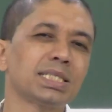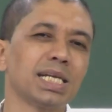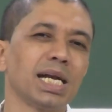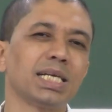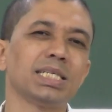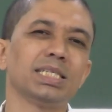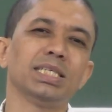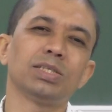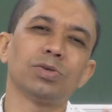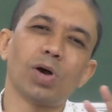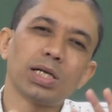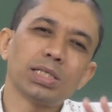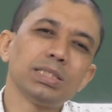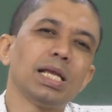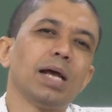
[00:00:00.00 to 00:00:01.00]
strategies
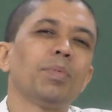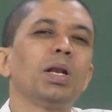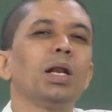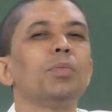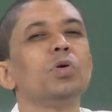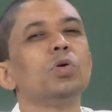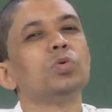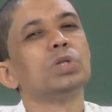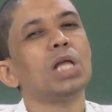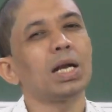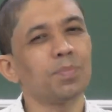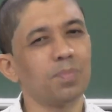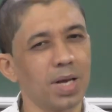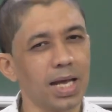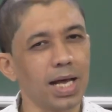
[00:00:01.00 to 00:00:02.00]
what is available to
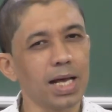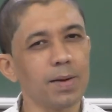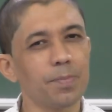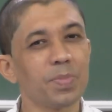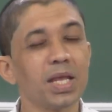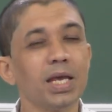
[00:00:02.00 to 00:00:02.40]
that player